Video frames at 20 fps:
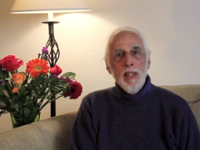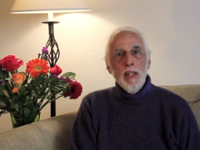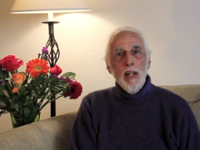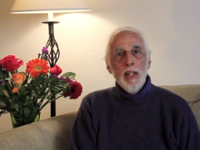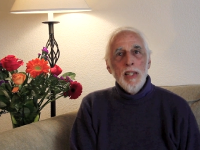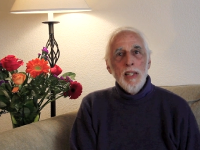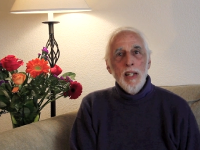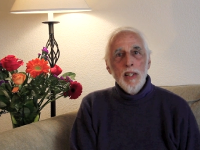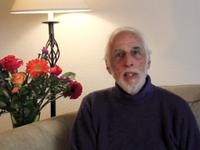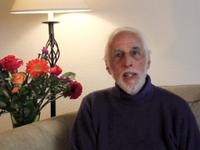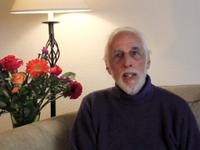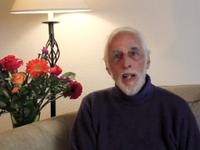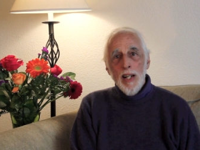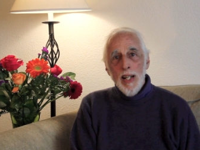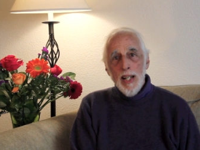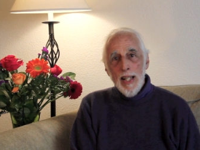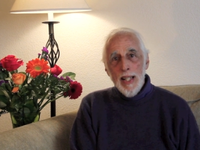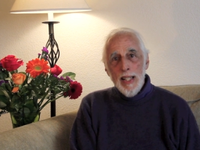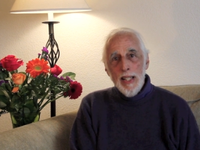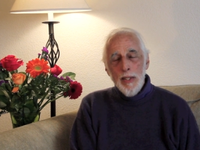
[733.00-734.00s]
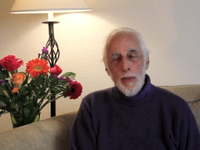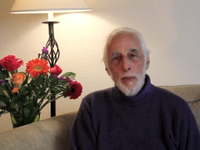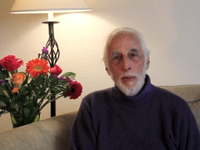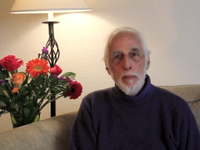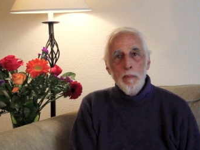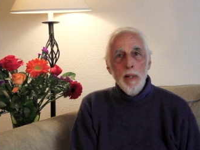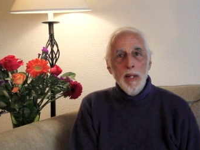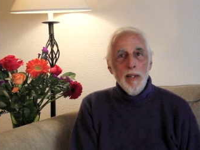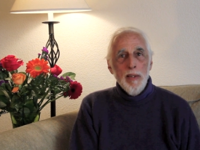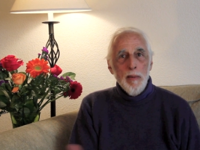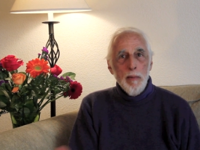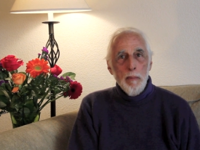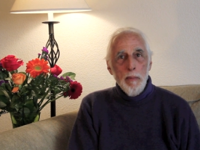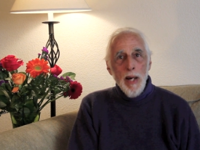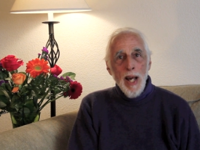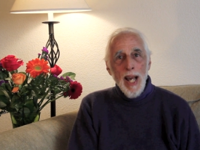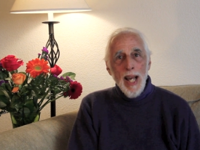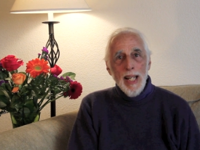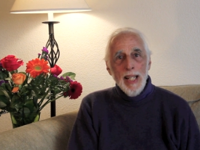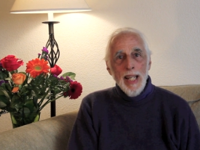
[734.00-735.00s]
a young guy who had been in the
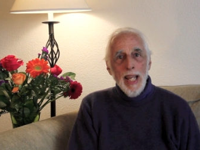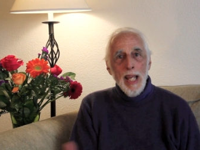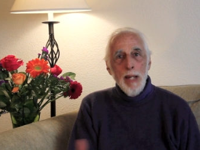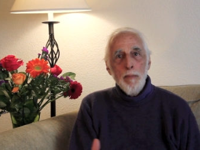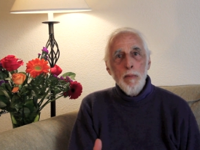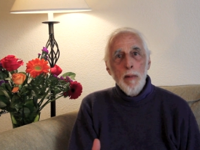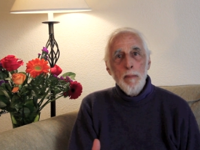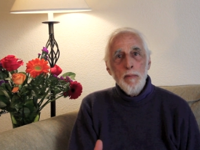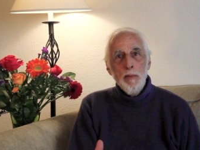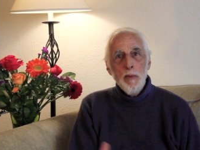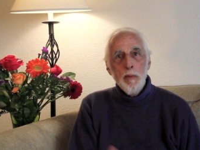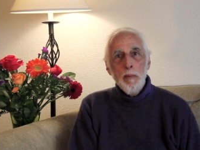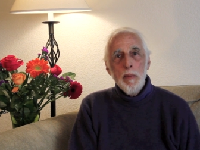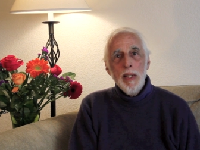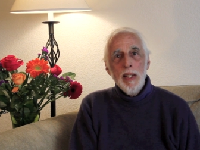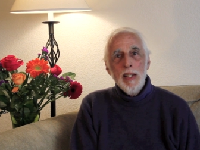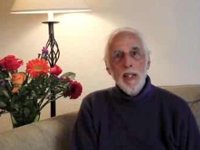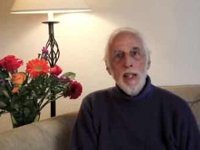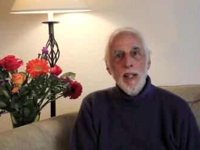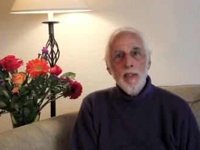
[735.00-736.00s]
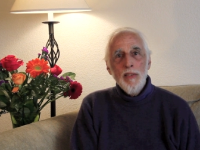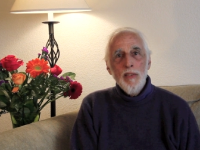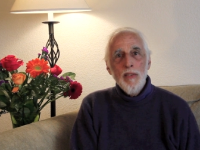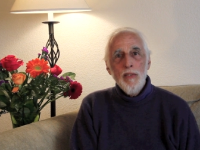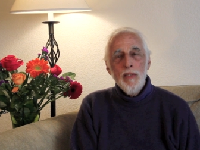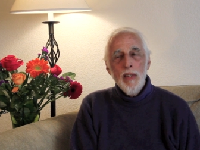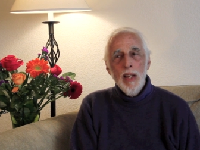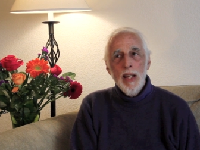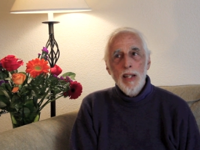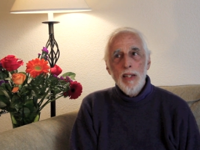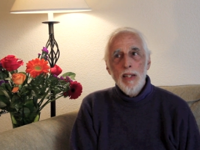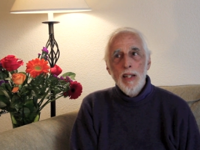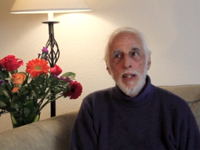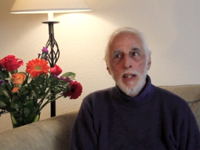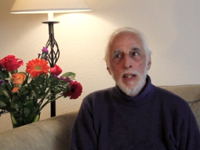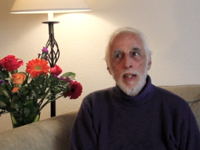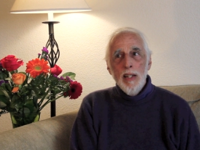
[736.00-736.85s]
back came up to me and said,